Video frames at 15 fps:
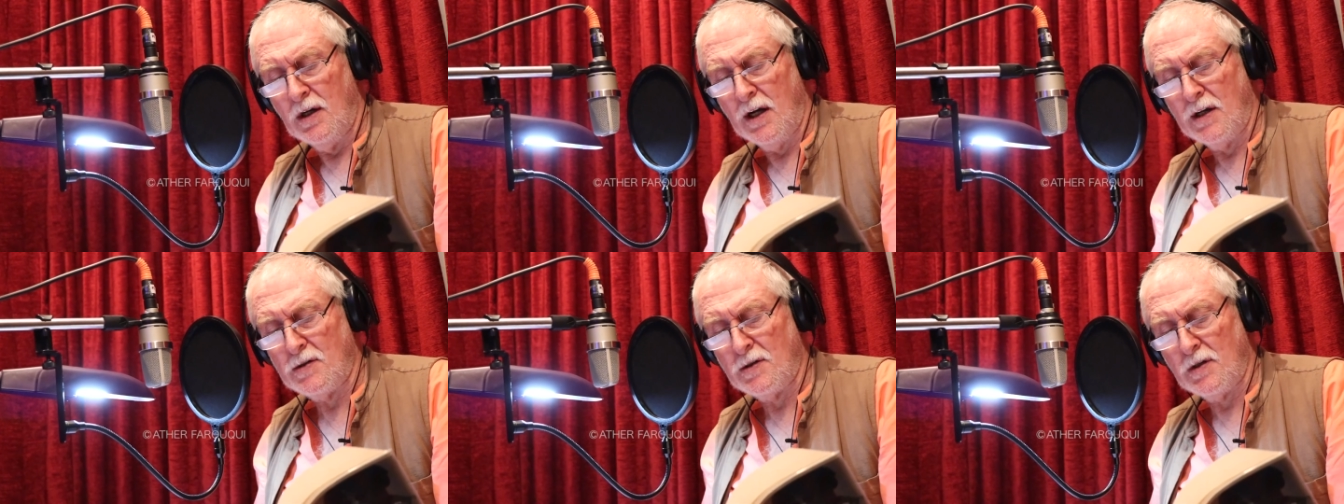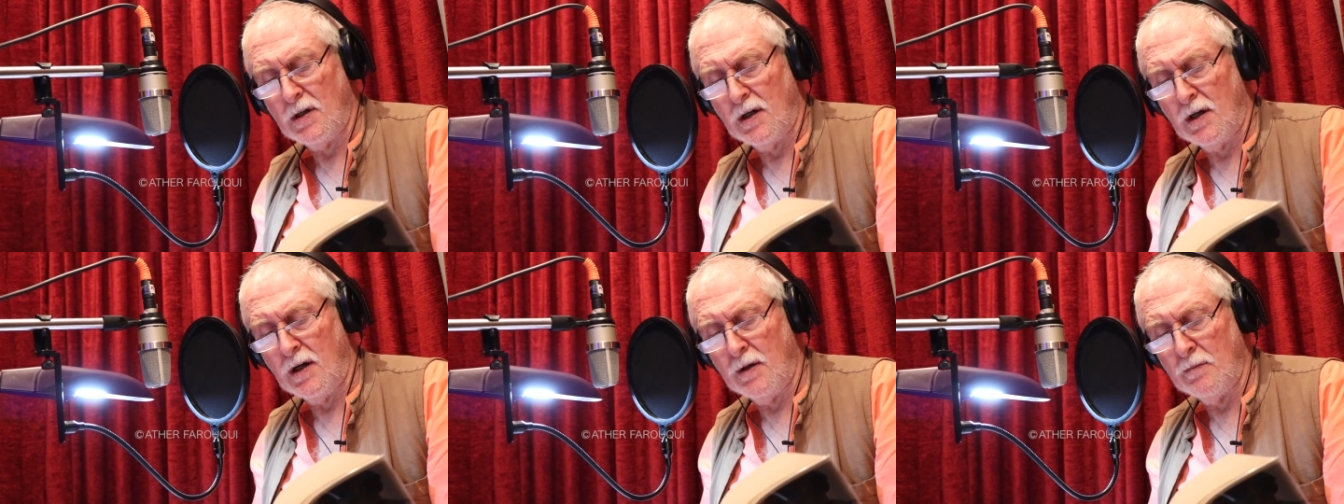as
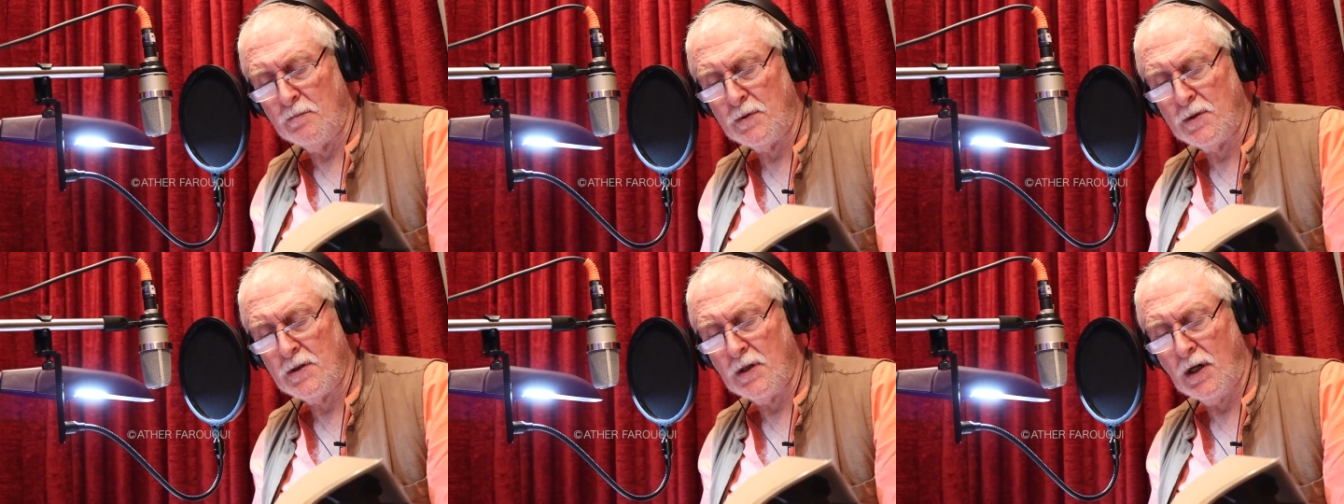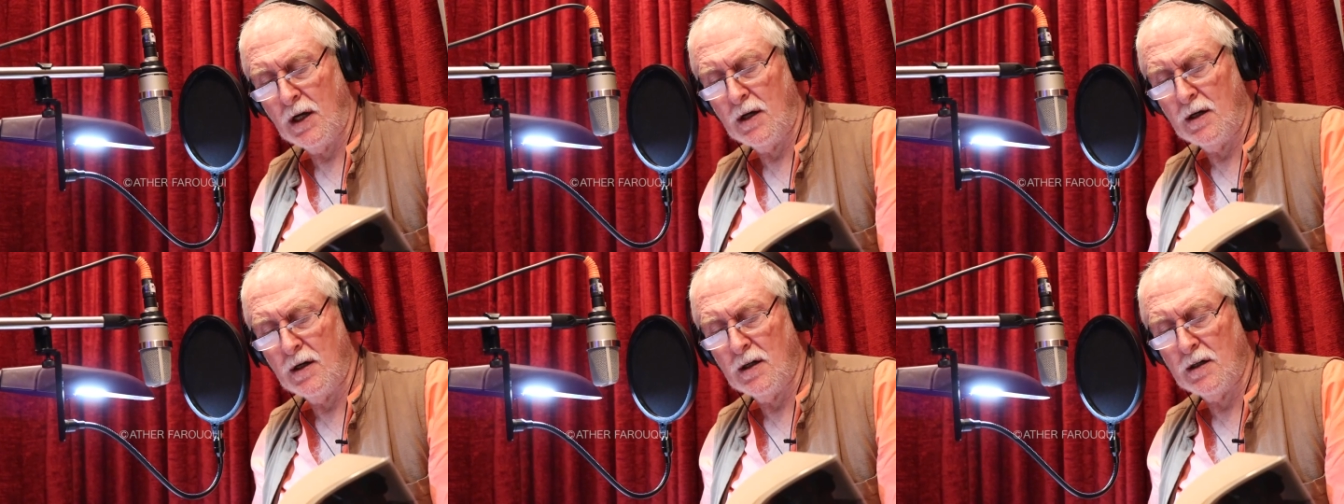they glimpse
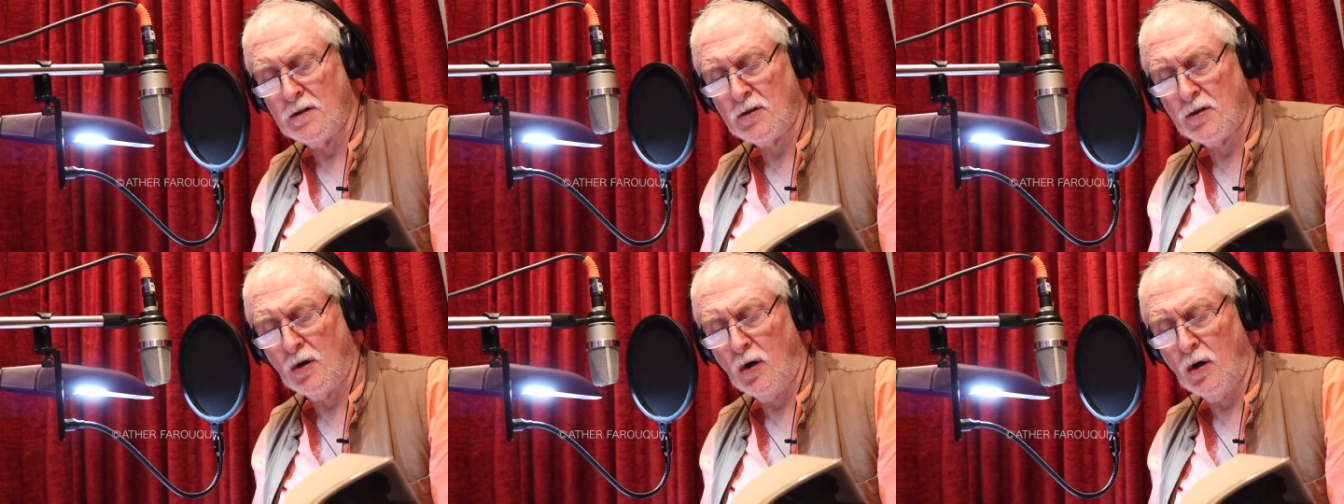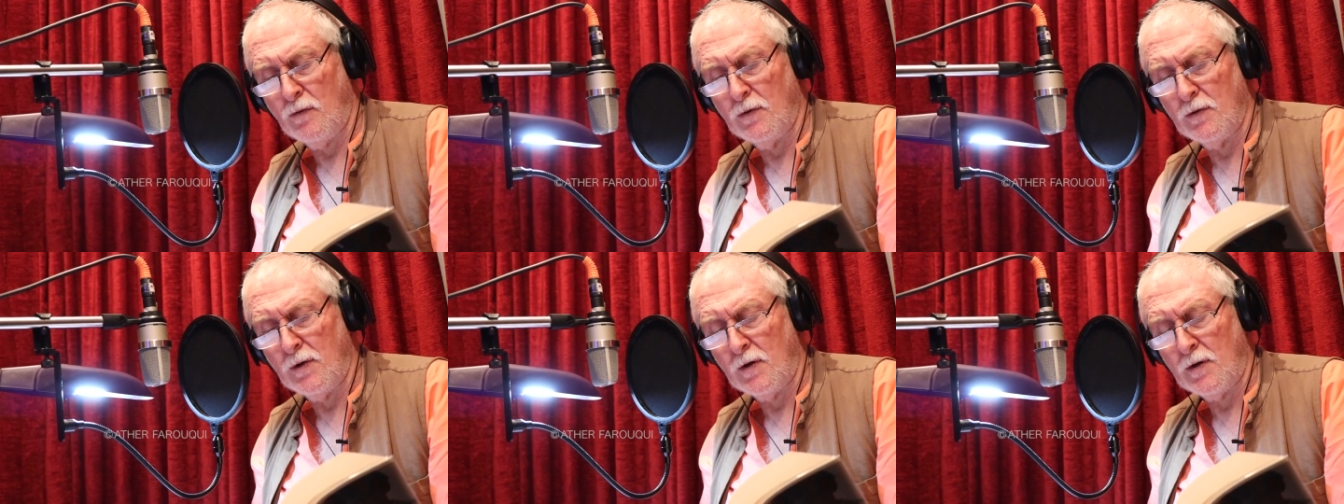Allah's
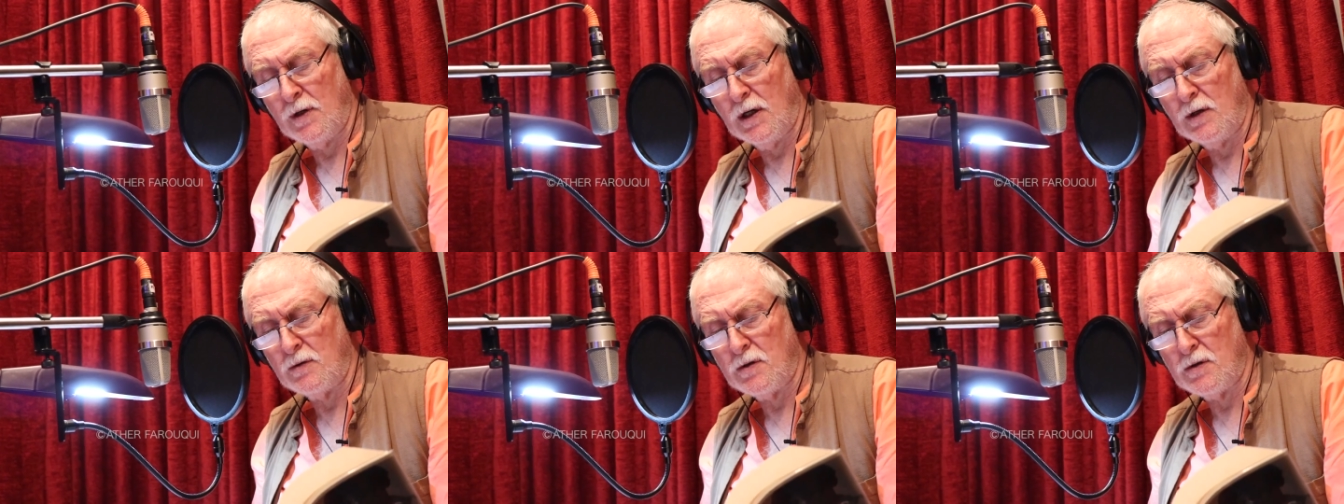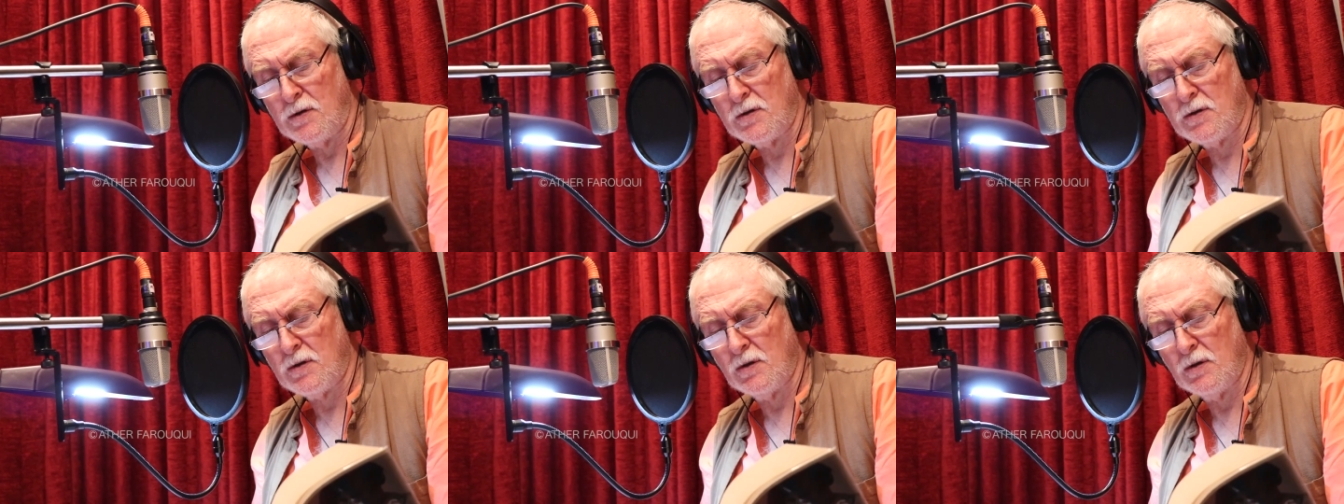hovel now
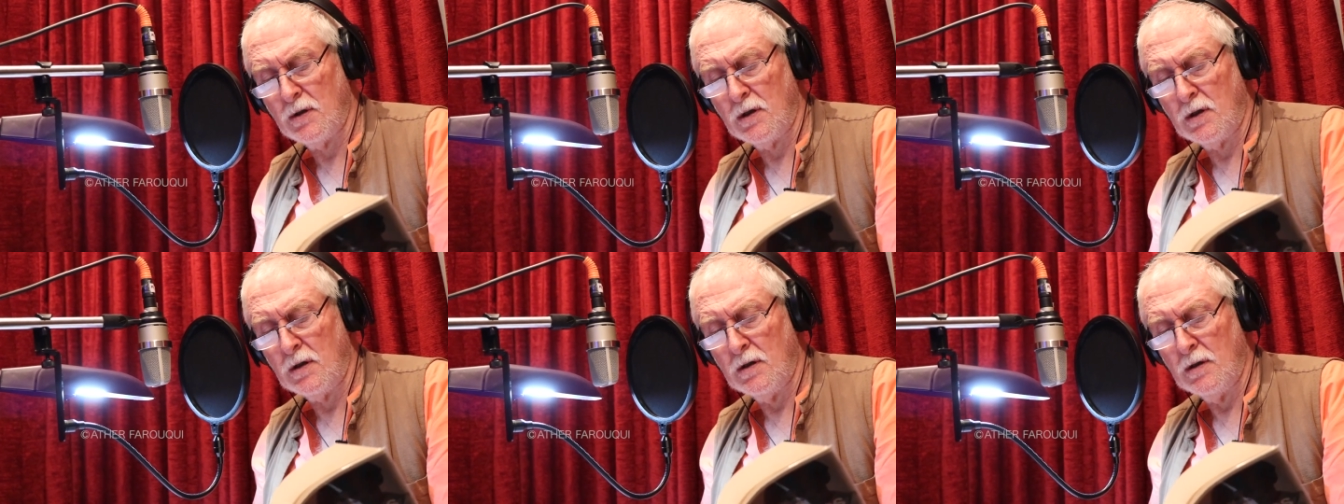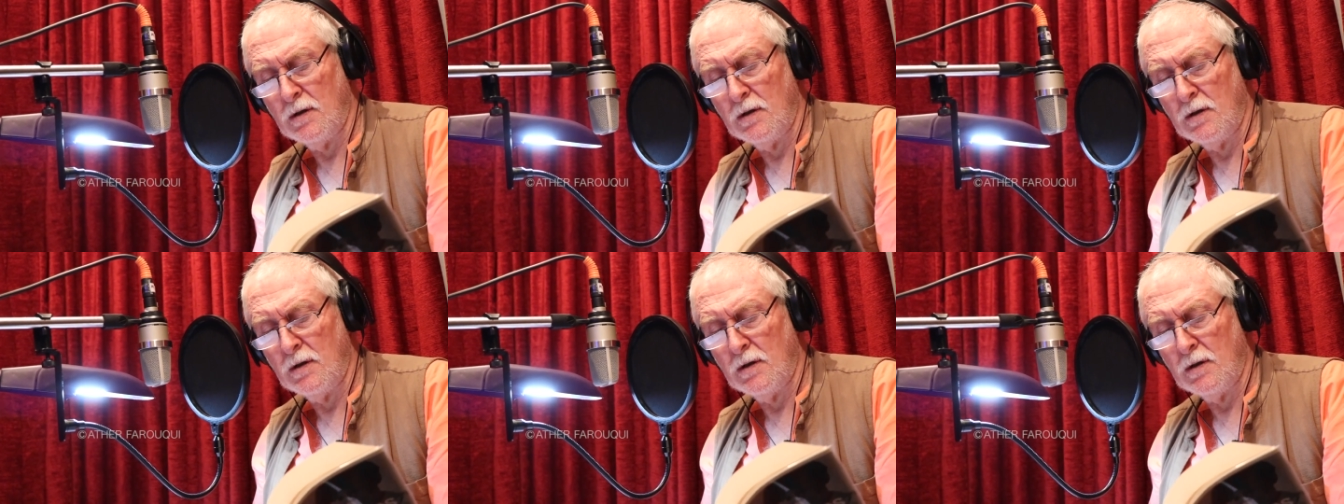destroyed.